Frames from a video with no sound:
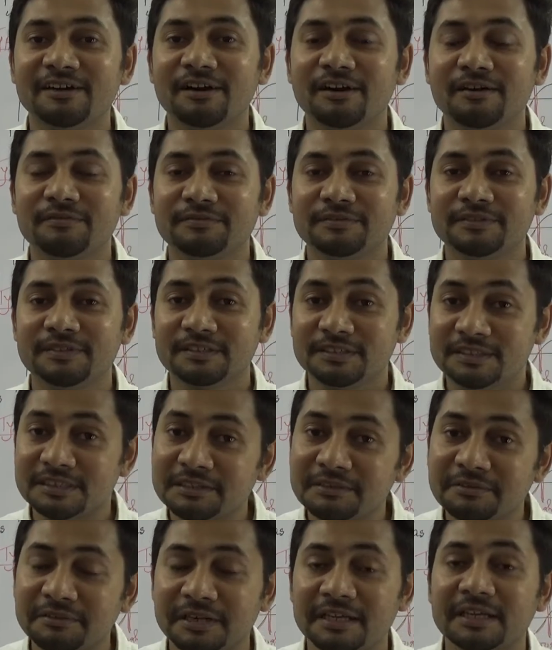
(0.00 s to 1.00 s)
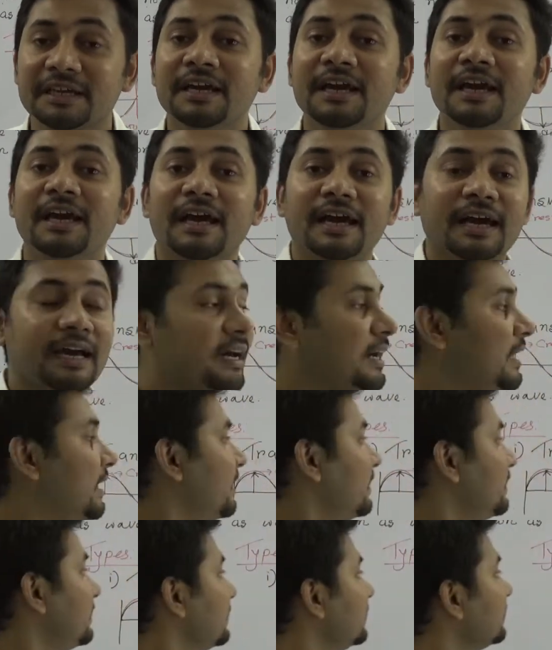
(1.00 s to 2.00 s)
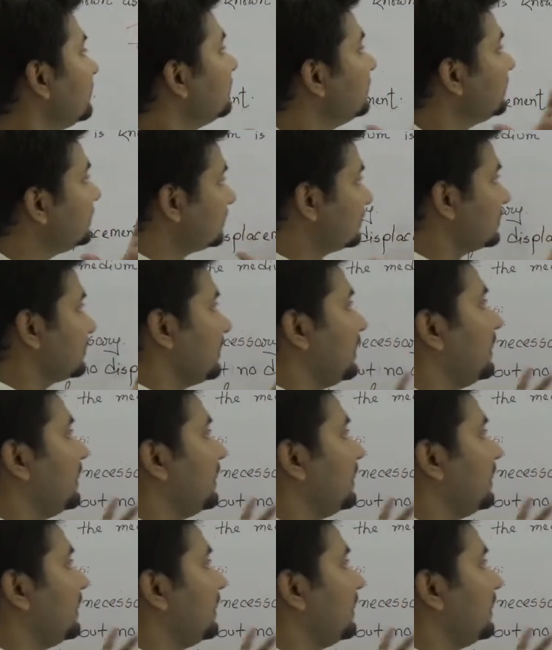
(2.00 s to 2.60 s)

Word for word: of the theory. And uh, this